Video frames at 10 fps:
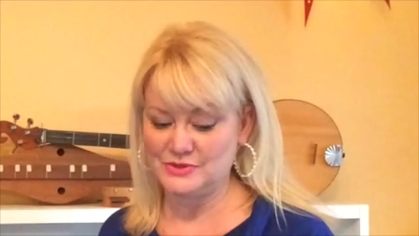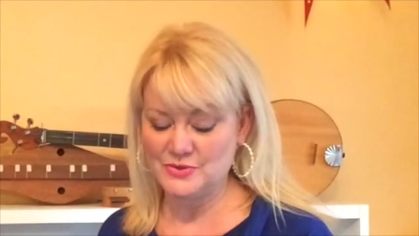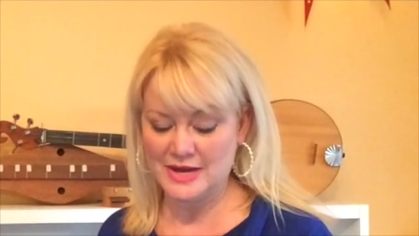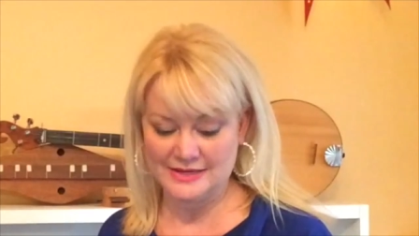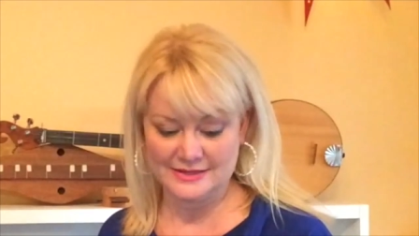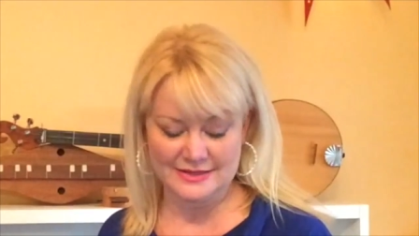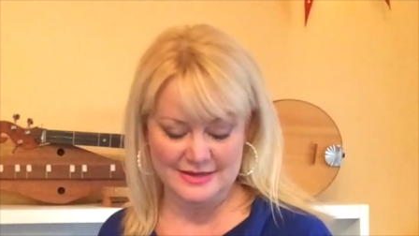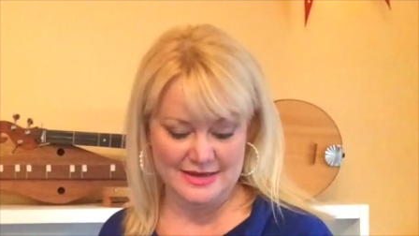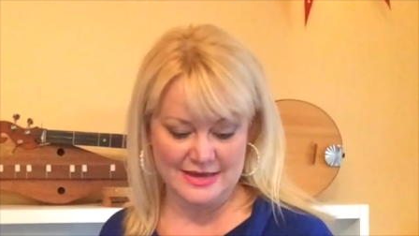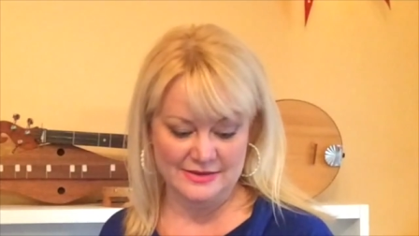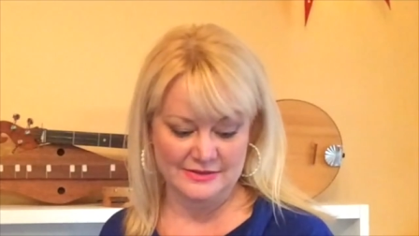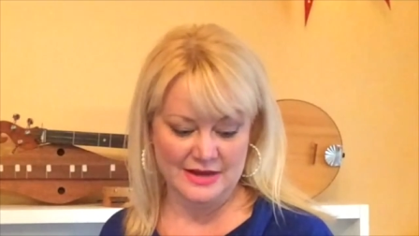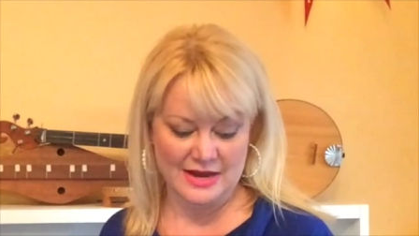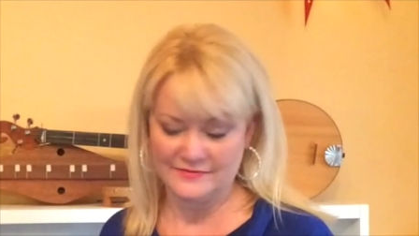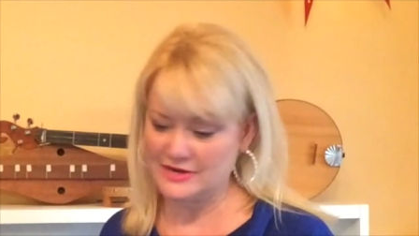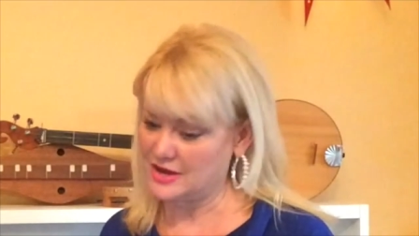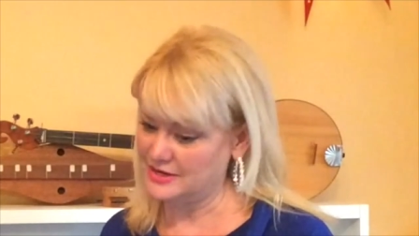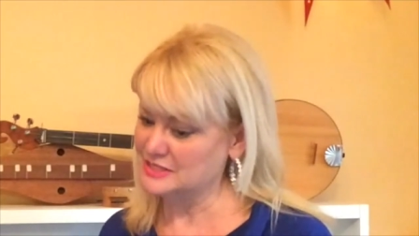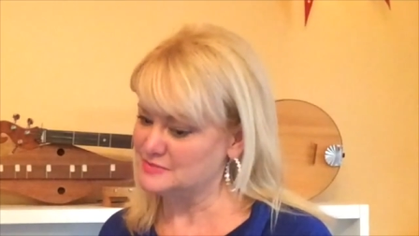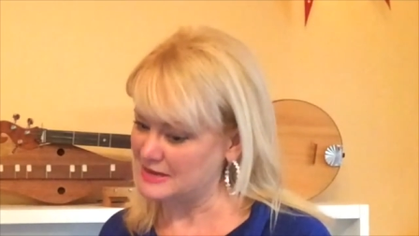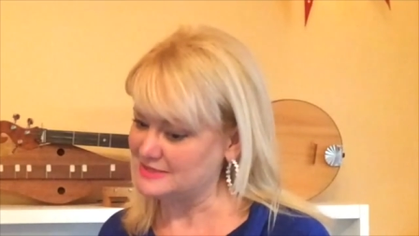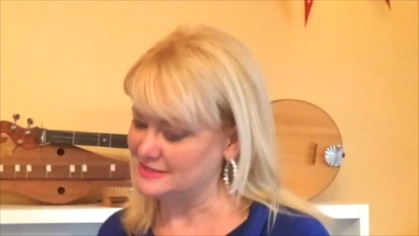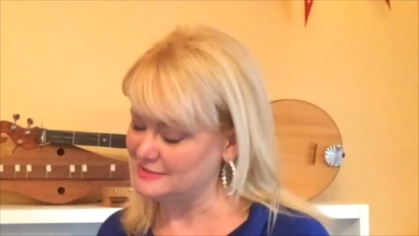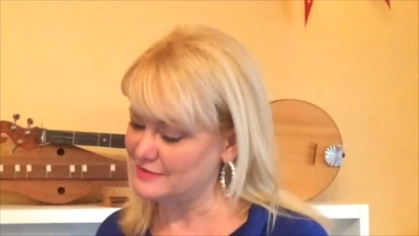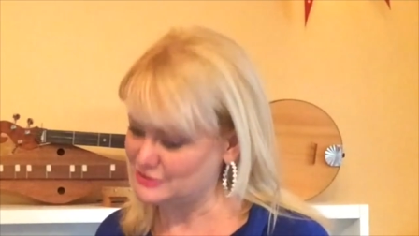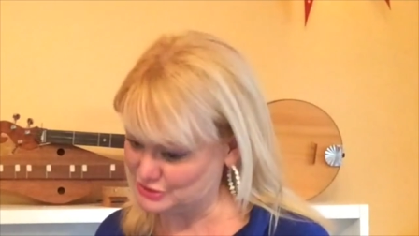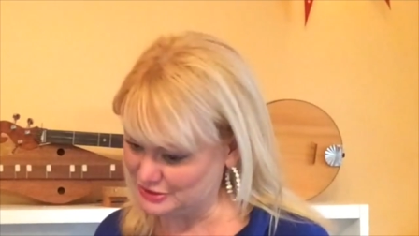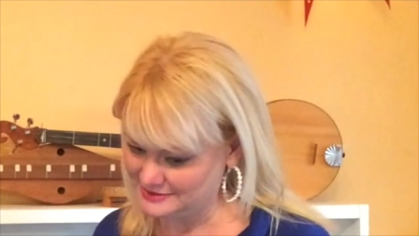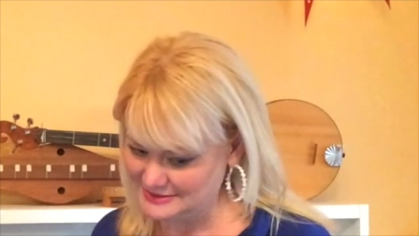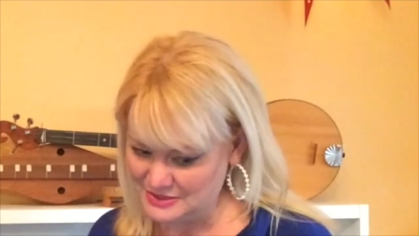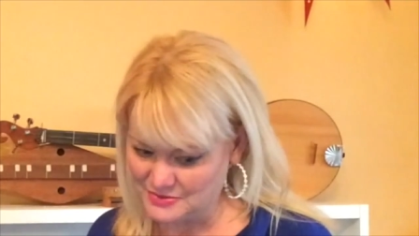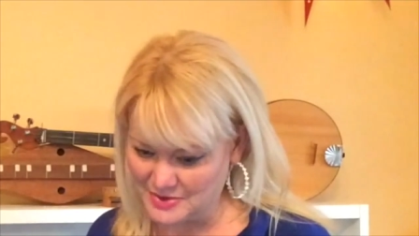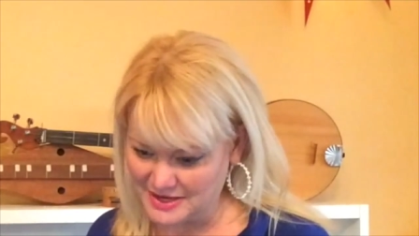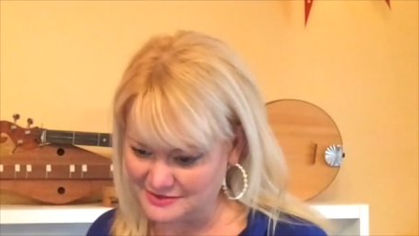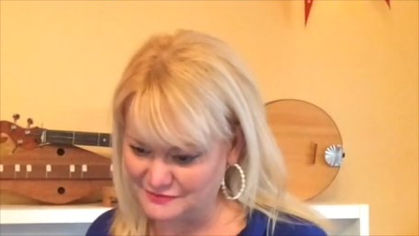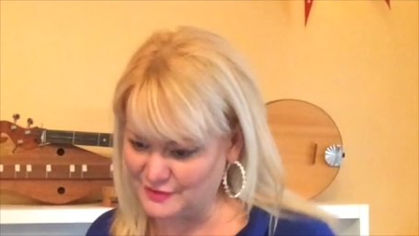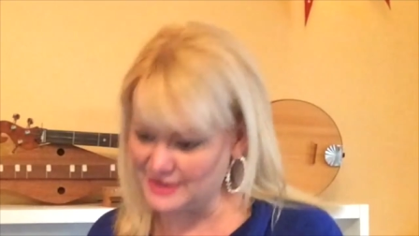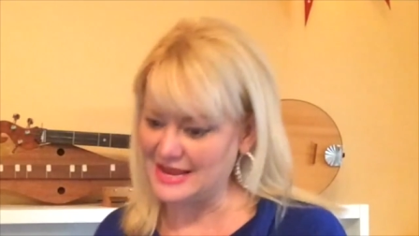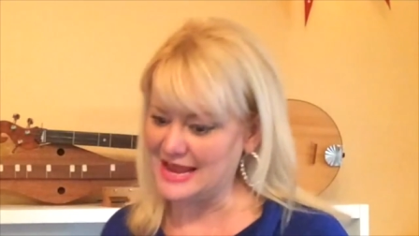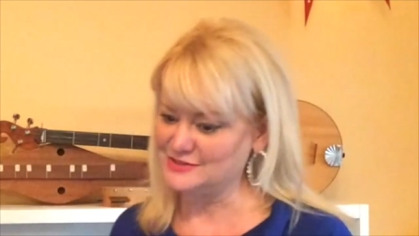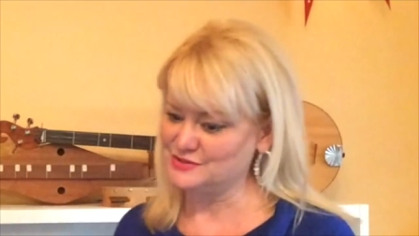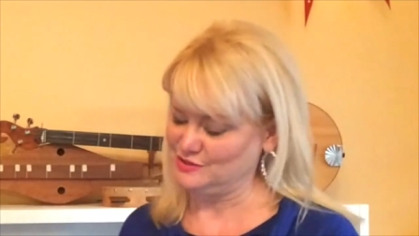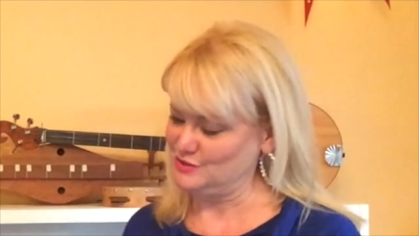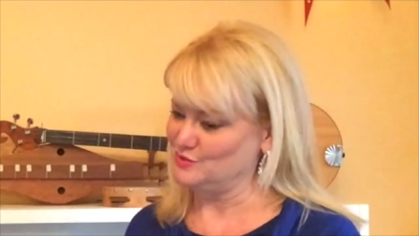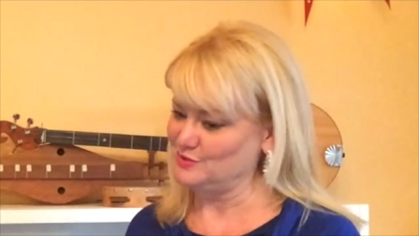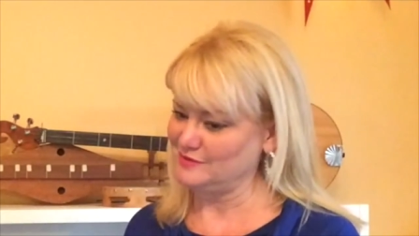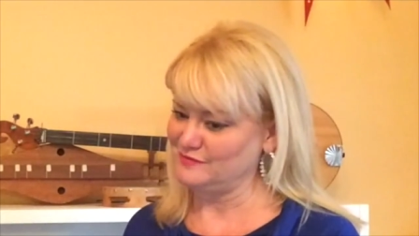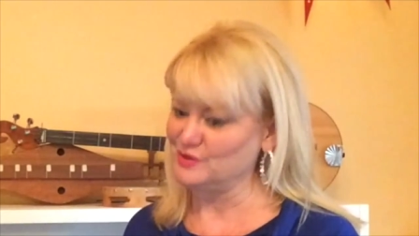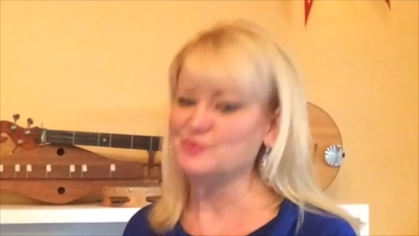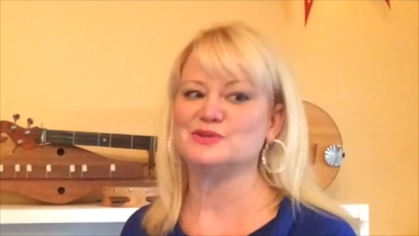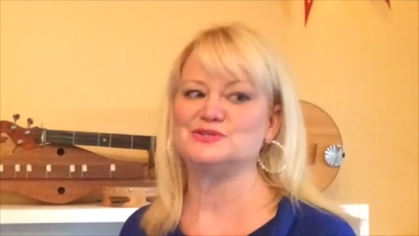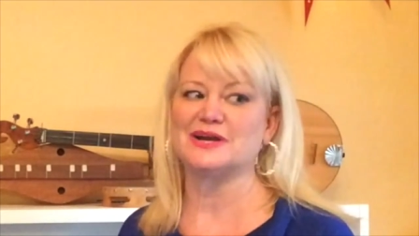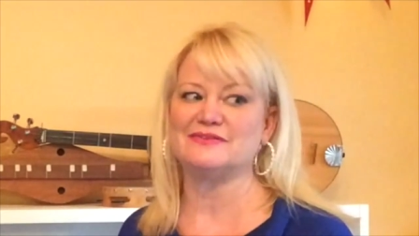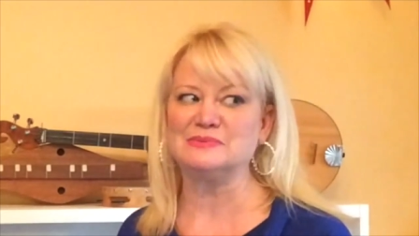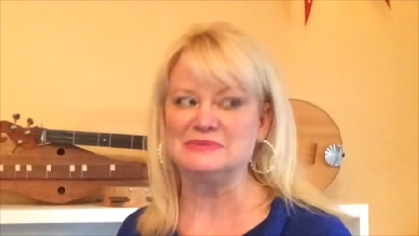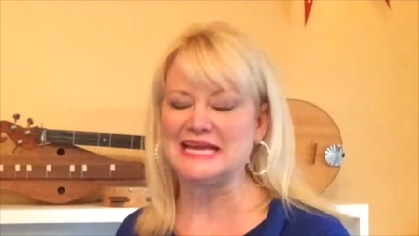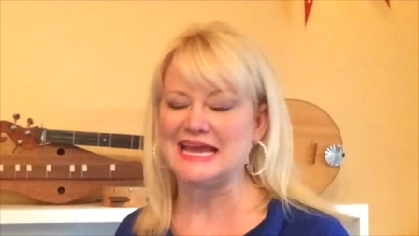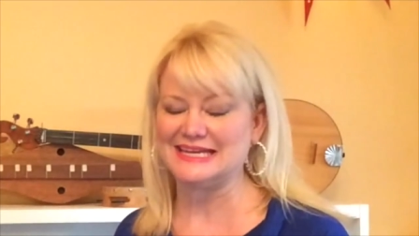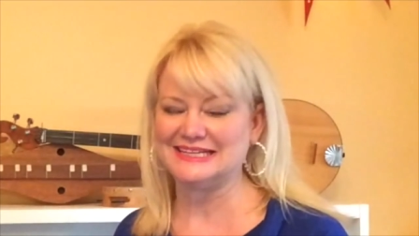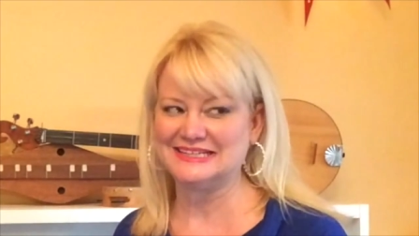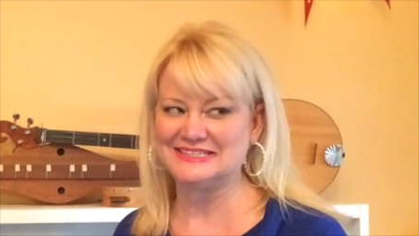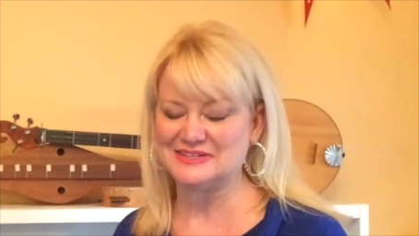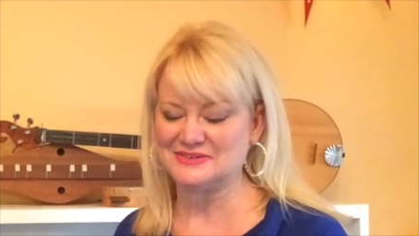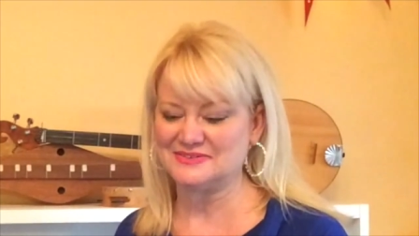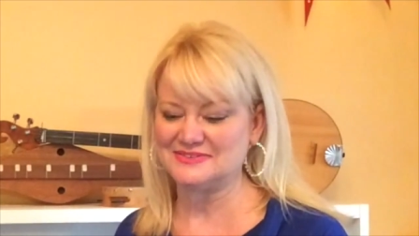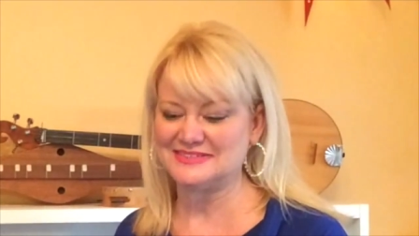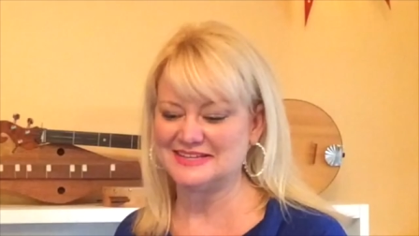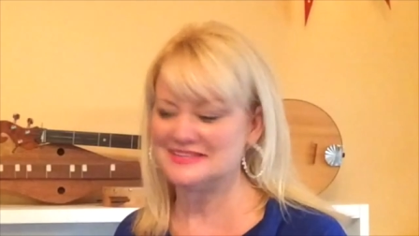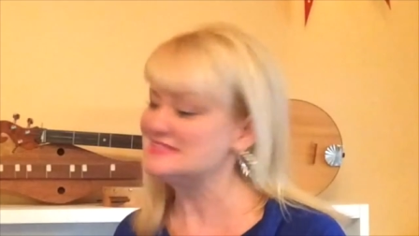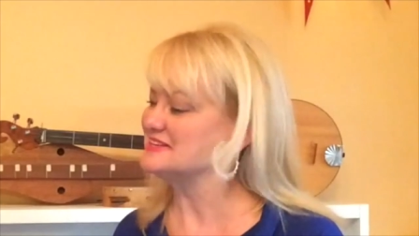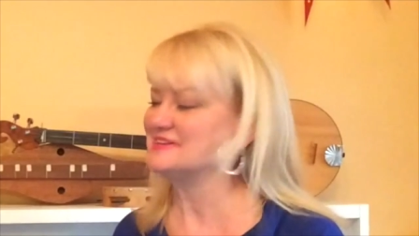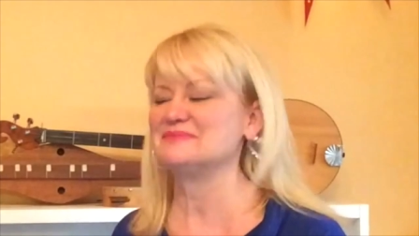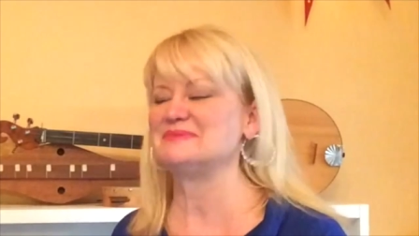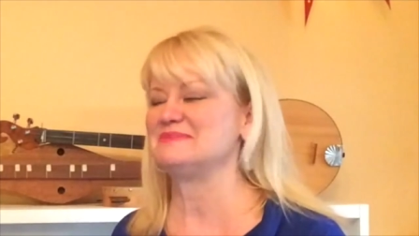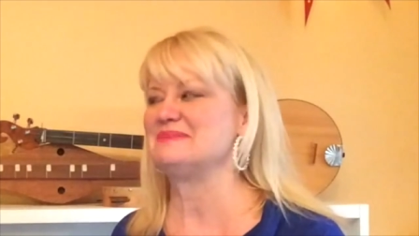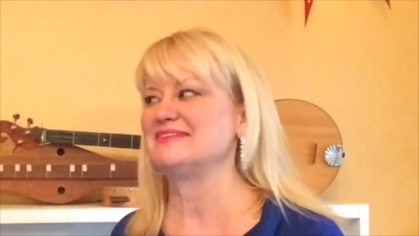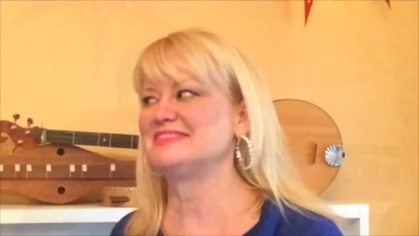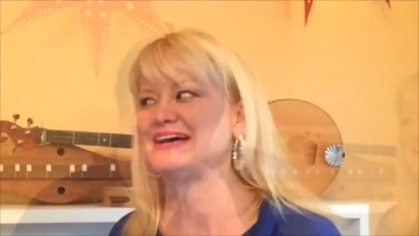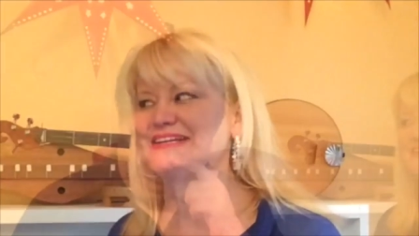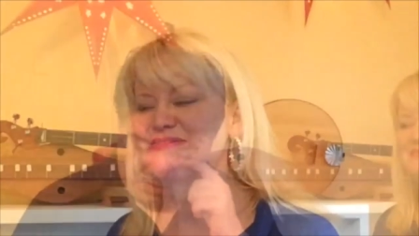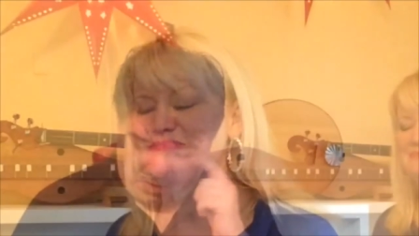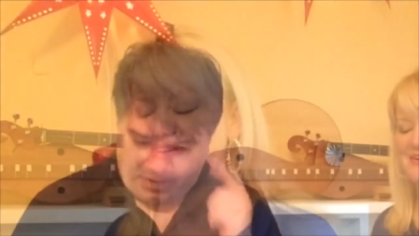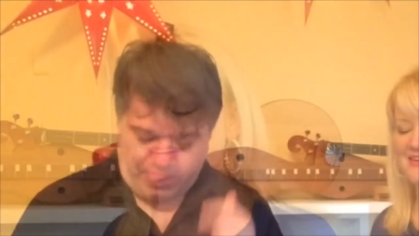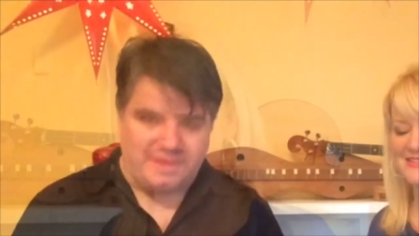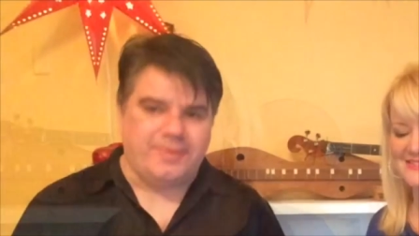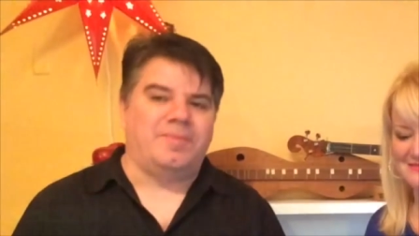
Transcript: You had and kind of an unexpected adventure when the friend asked you if you would drive up to Canada. So tell us a little bit about that experience.